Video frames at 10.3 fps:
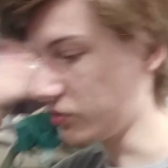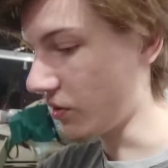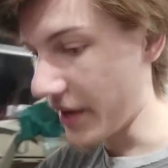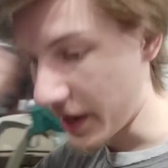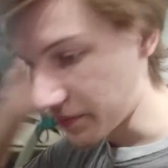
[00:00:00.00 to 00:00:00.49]
talk
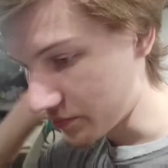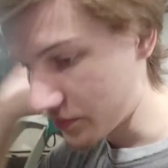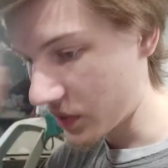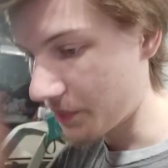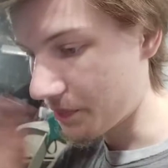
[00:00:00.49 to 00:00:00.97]
about
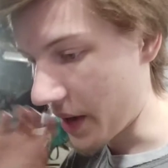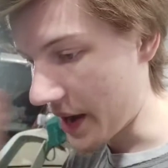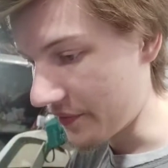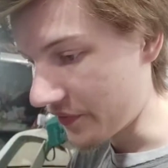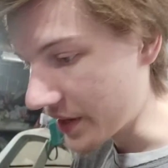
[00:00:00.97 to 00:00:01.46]

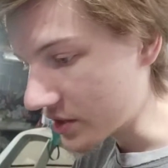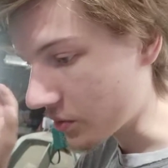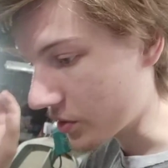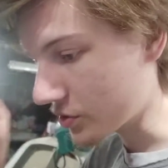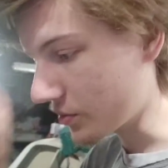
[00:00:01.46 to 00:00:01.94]
bad things. I
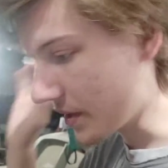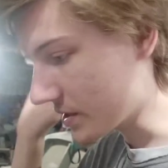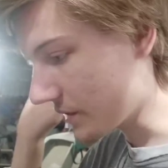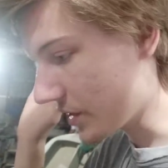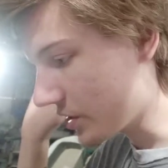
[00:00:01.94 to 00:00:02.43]
want to talk about something